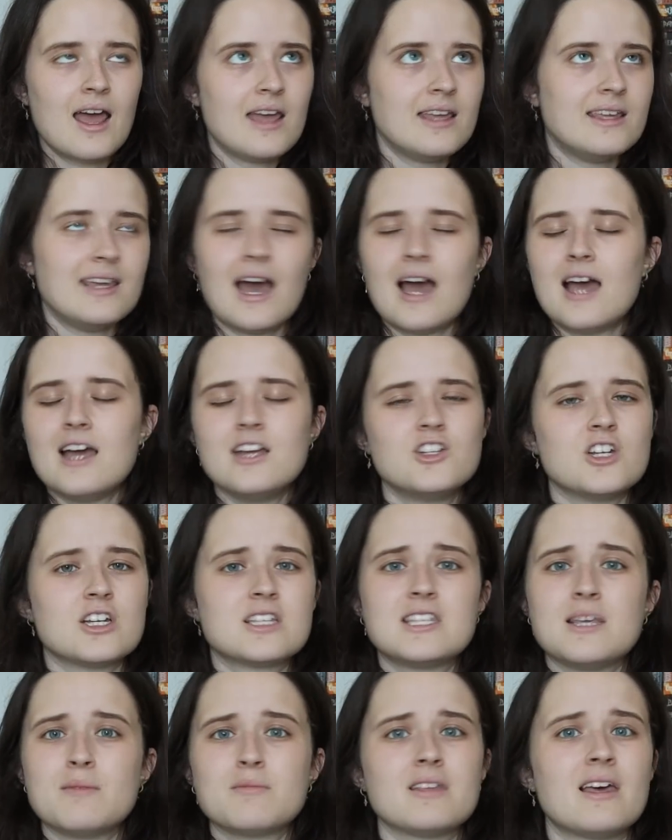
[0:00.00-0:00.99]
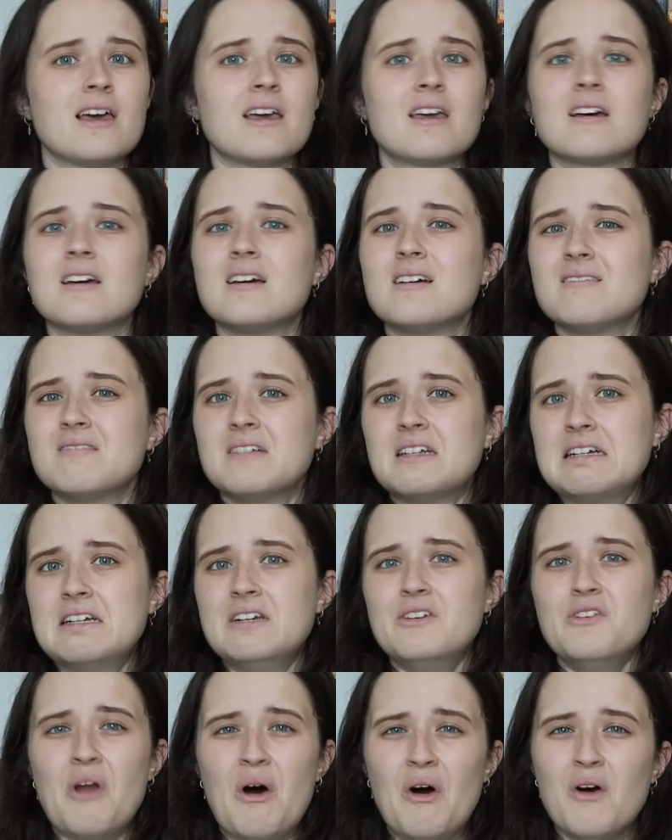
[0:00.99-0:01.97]
yeah it just seems like
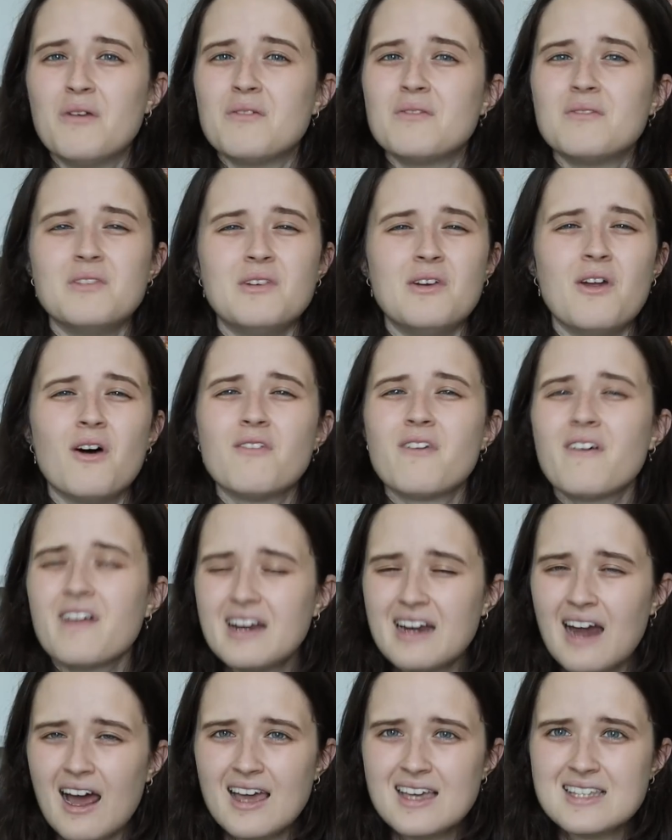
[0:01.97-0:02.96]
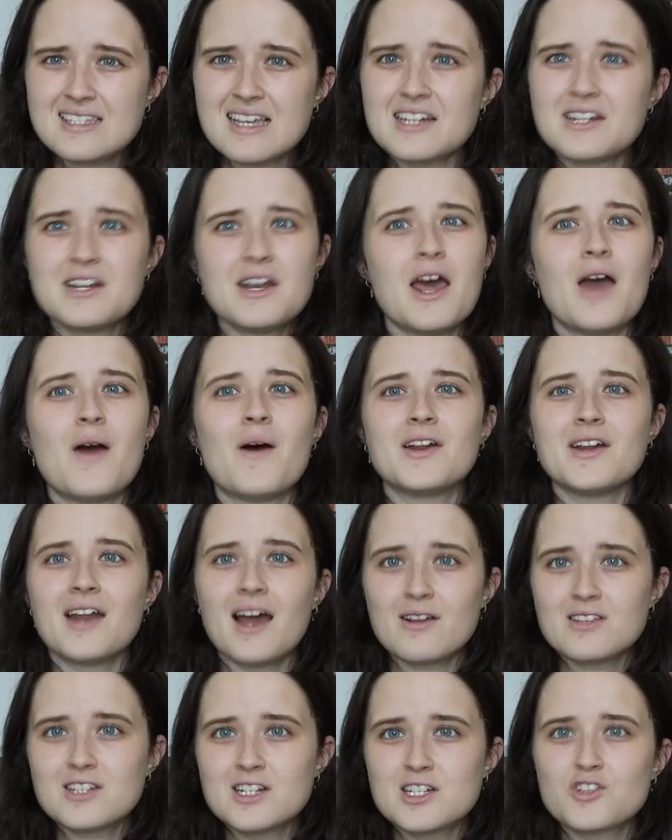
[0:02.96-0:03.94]
not not very nice I don't know I don't know
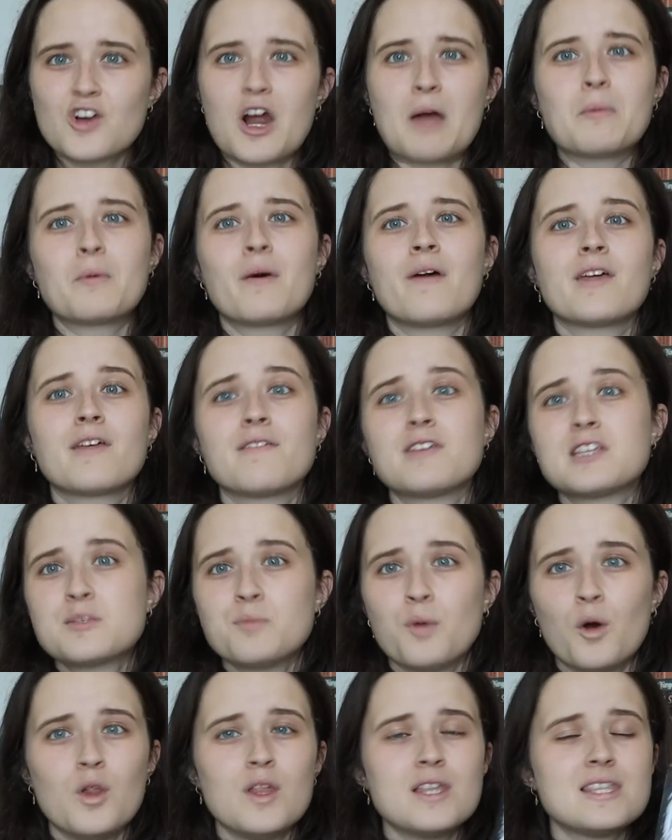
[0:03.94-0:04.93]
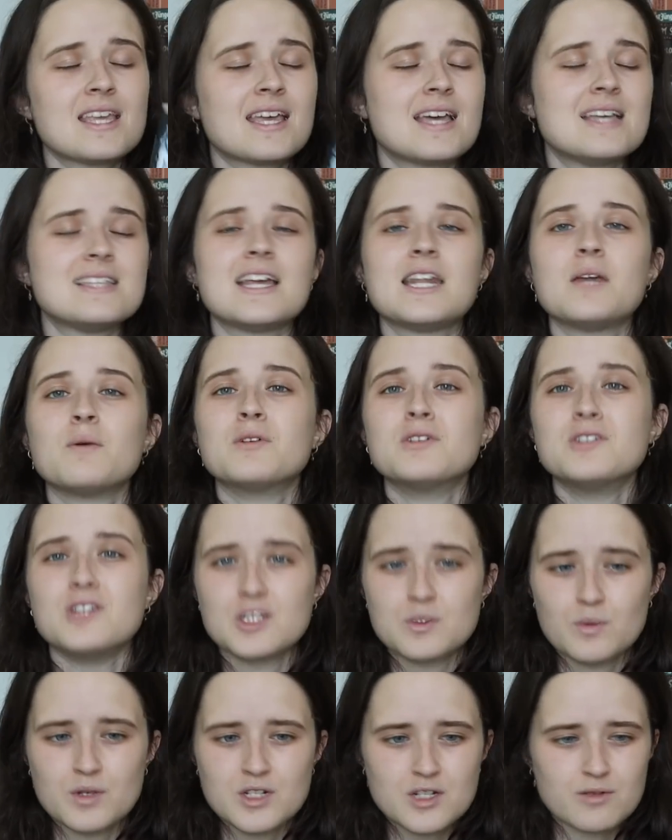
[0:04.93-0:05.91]
how to describe it without giving spoilers in case anyone
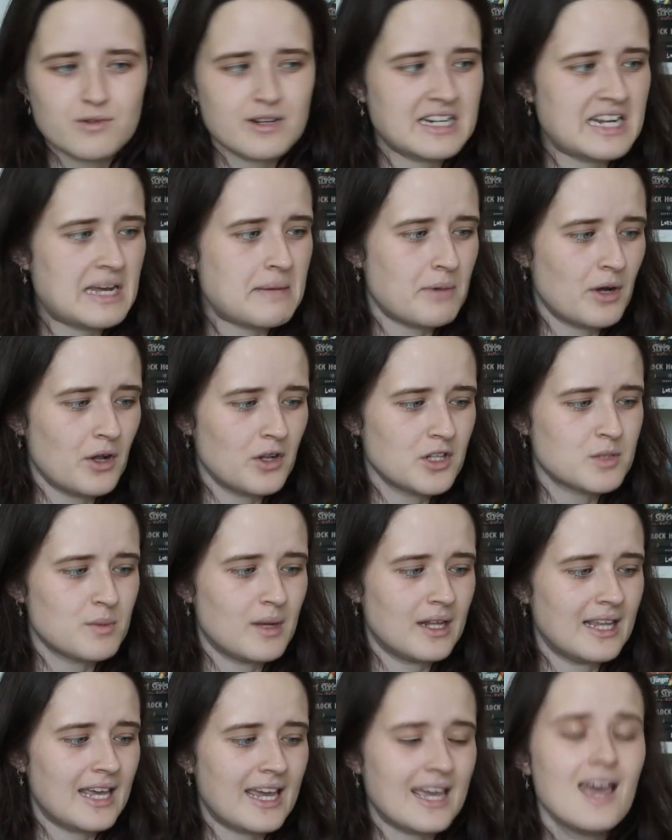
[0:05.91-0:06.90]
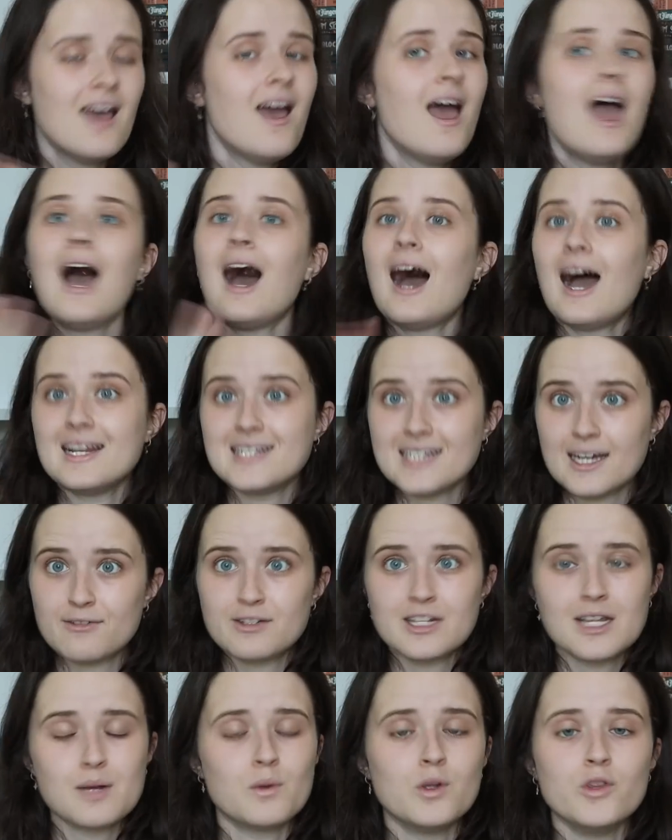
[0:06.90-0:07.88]
does want to read it but ultimately I
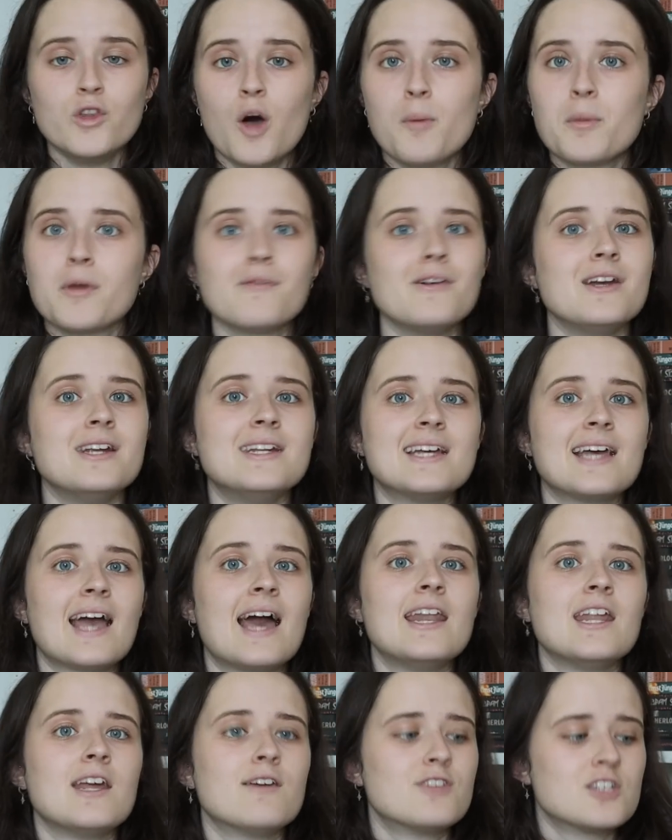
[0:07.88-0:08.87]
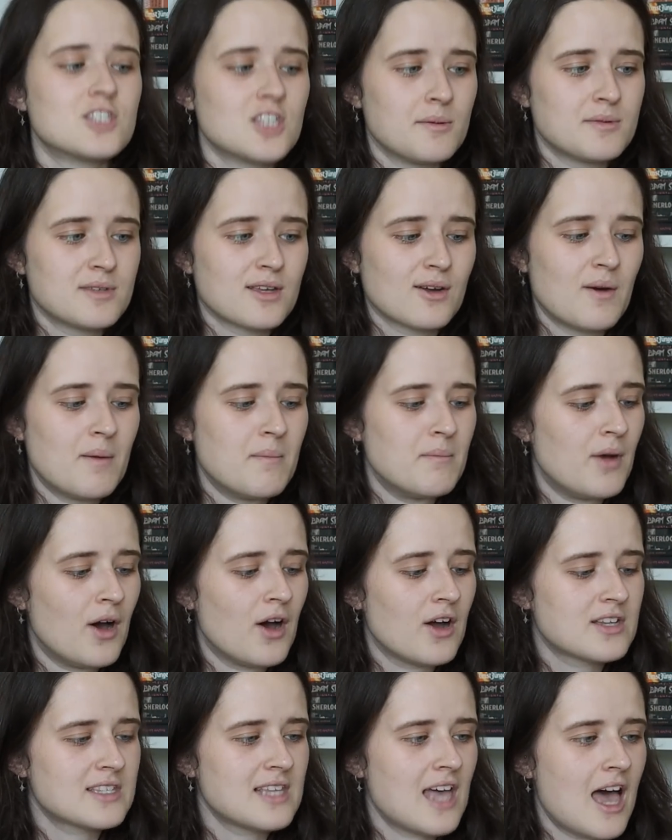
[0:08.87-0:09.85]
definitely will not be reading any of the subsequent
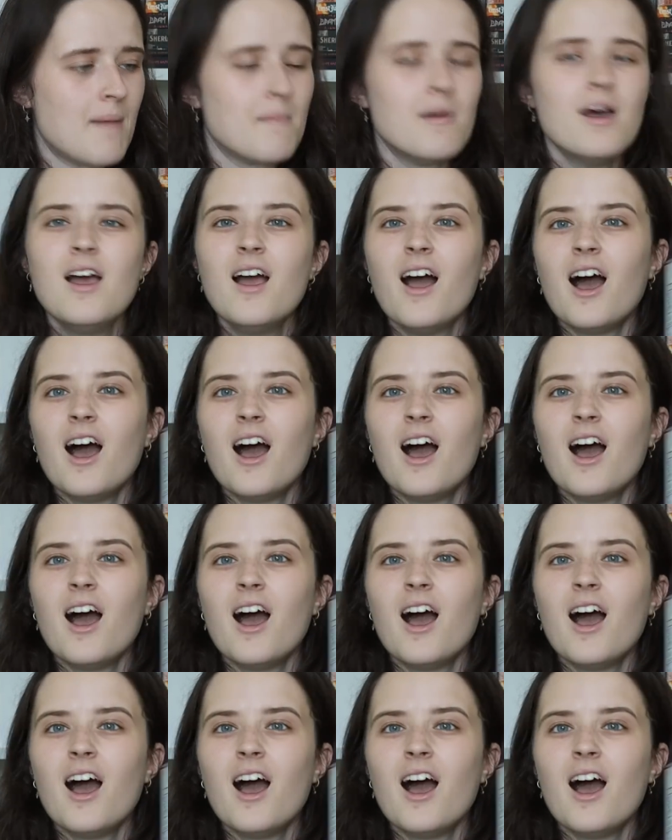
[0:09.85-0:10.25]
books um,